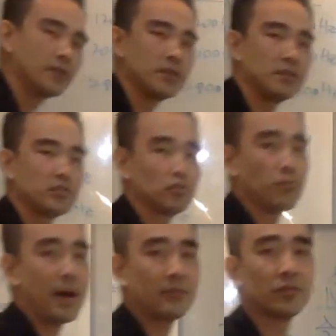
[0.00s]
here, these two
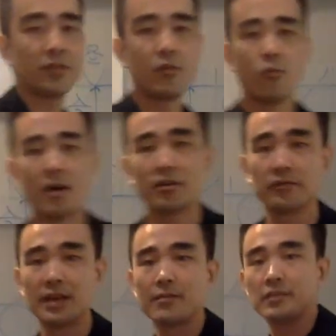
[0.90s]
pipes over here, one
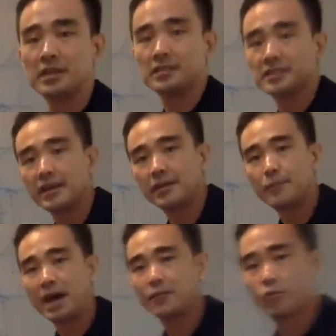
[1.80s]
of them is a
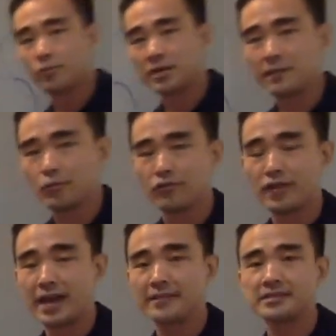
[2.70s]
pipe open at both
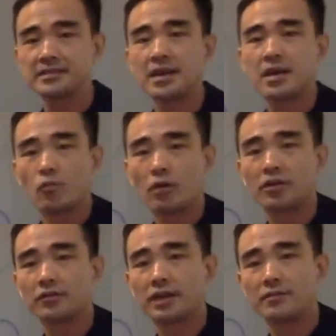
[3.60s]
ends, one
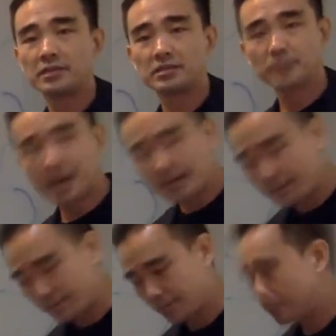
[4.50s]
of them is
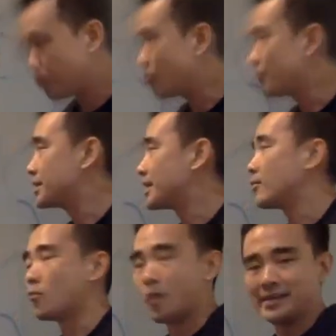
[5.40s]
pipe open
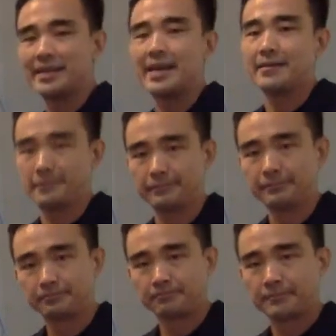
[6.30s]
at one end.
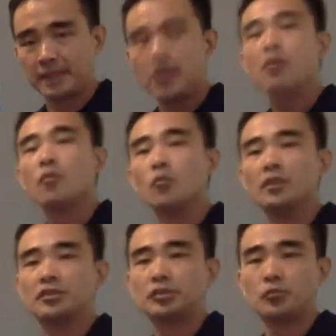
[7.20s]

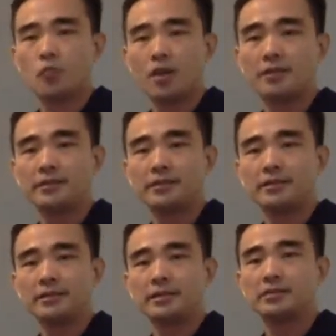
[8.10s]
Which one
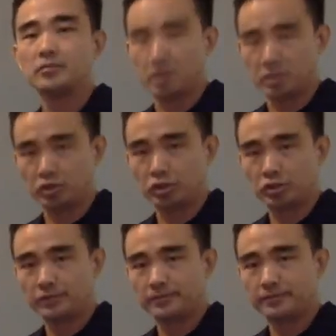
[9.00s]
is which?